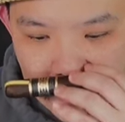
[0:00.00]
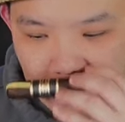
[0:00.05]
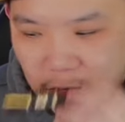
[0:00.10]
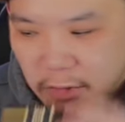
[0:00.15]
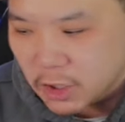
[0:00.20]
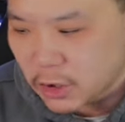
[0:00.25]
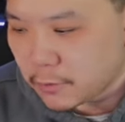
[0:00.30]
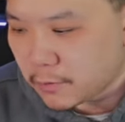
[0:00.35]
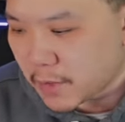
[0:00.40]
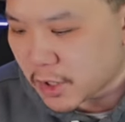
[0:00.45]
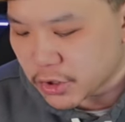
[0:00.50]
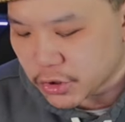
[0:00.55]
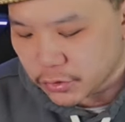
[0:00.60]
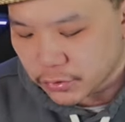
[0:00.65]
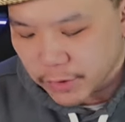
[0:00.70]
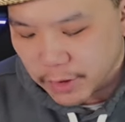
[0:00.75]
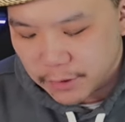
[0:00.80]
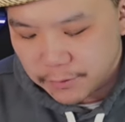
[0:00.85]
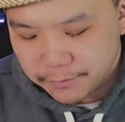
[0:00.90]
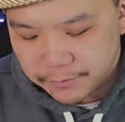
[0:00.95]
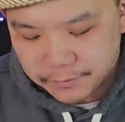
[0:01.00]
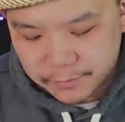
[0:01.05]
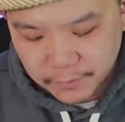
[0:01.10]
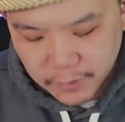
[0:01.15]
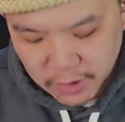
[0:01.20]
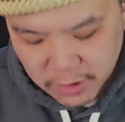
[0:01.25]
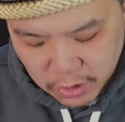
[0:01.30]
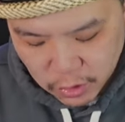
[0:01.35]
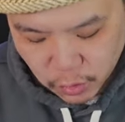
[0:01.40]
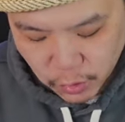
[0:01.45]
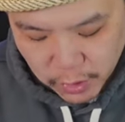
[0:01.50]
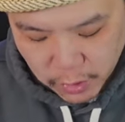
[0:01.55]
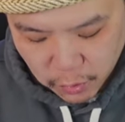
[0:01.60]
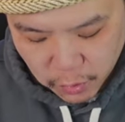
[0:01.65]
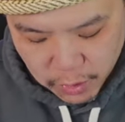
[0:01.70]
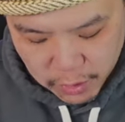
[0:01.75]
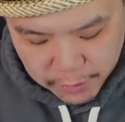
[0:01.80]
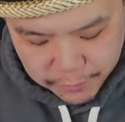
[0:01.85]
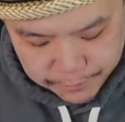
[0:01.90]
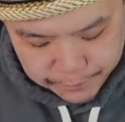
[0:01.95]
A little mushroomy, but sweet
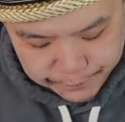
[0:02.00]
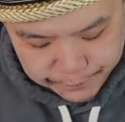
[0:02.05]
wood.